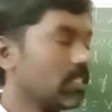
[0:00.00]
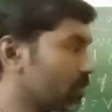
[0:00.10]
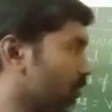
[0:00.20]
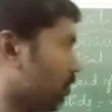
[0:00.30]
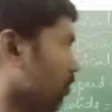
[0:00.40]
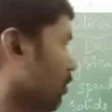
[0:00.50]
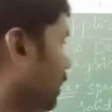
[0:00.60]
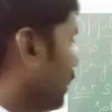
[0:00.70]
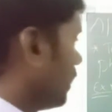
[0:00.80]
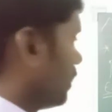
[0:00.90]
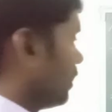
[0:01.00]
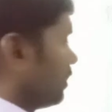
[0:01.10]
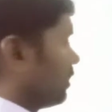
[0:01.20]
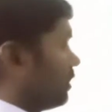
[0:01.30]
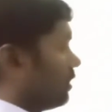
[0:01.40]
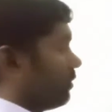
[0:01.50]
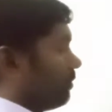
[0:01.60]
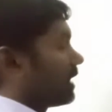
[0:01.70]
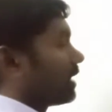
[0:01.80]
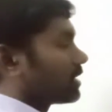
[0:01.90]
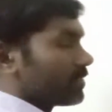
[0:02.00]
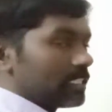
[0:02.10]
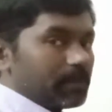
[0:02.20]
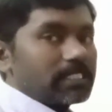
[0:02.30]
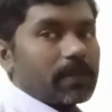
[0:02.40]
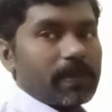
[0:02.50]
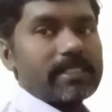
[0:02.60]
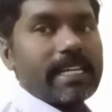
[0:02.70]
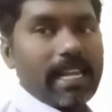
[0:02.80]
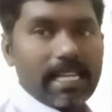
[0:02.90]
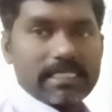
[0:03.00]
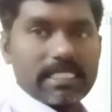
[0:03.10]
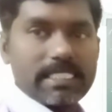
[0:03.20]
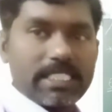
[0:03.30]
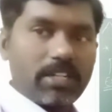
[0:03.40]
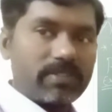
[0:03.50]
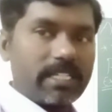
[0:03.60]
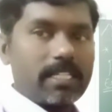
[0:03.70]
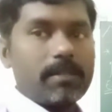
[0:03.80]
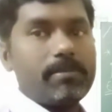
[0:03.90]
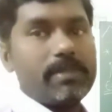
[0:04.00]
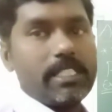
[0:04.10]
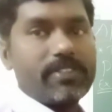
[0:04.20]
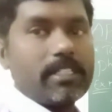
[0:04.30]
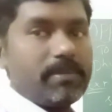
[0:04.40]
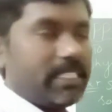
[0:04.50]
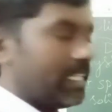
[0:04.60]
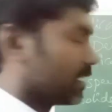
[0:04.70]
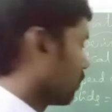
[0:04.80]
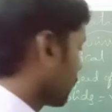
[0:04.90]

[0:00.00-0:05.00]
So because of the depends upon the elasticity of the different media.